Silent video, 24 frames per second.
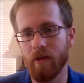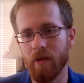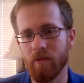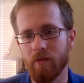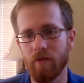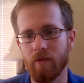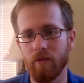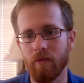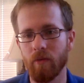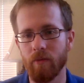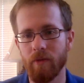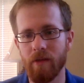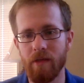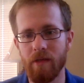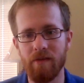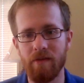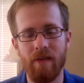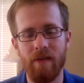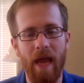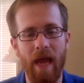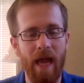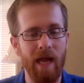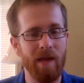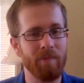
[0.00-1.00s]
to
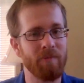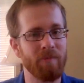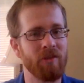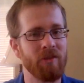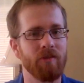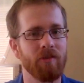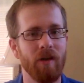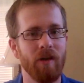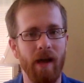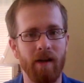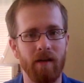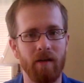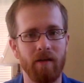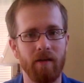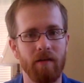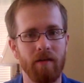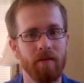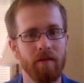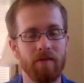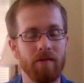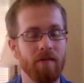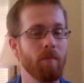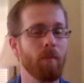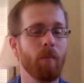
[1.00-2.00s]
these abstract
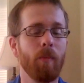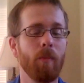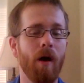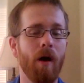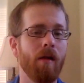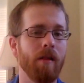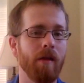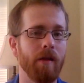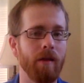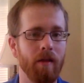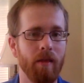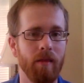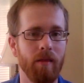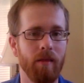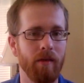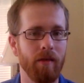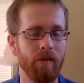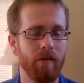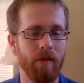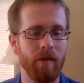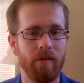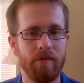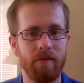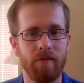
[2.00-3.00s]
symbolic
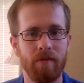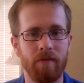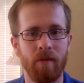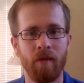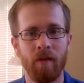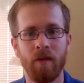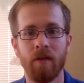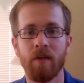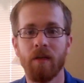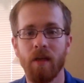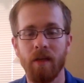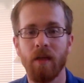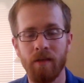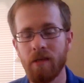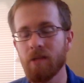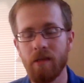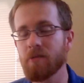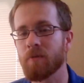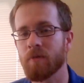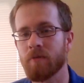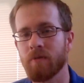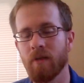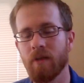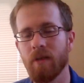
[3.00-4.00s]
theories. And
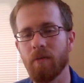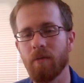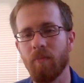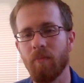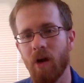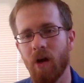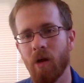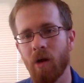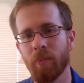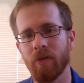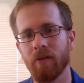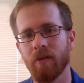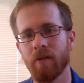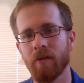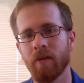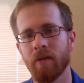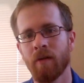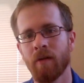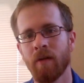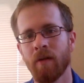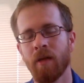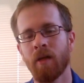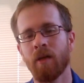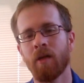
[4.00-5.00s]
these were really popular.
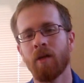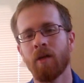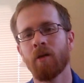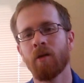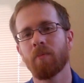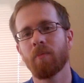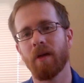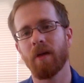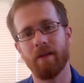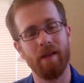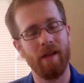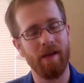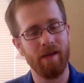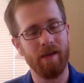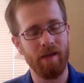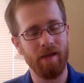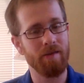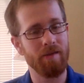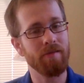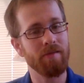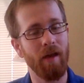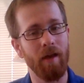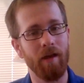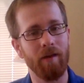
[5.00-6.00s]
But like I
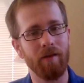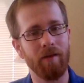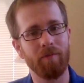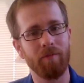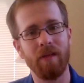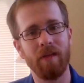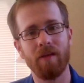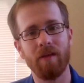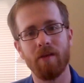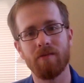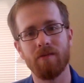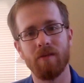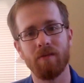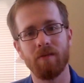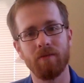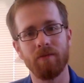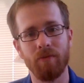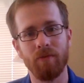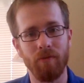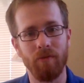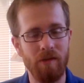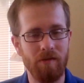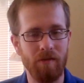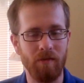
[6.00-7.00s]
said, because
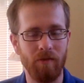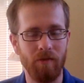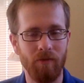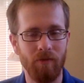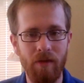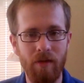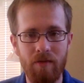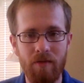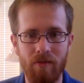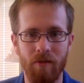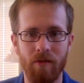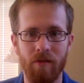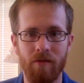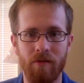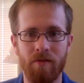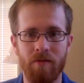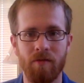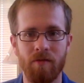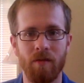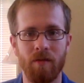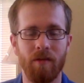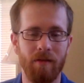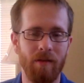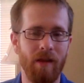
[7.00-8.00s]
of recent
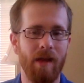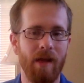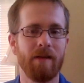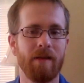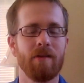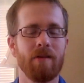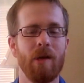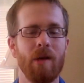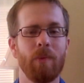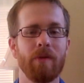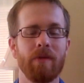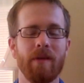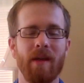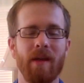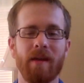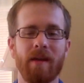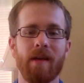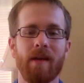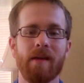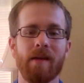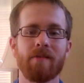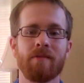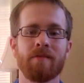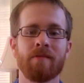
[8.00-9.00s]
research in the last couple
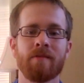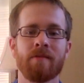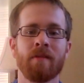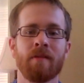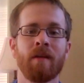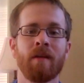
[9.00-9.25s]
decades,